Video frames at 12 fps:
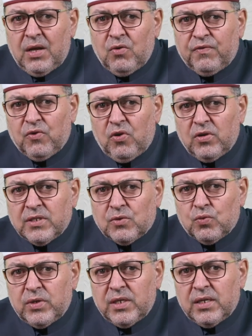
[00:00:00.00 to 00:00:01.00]
Of course,
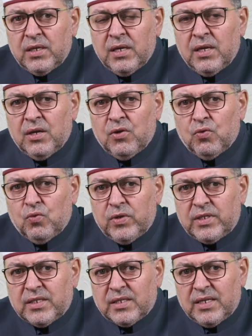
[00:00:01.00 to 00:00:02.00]
we
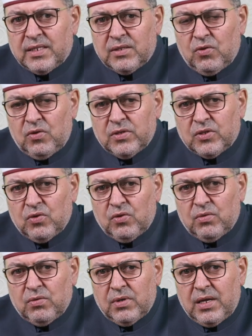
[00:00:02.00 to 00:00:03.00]
discussed
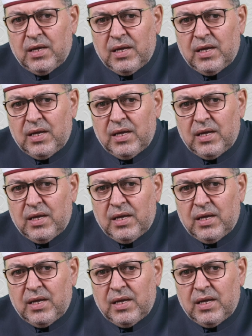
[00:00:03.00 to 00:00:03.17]
also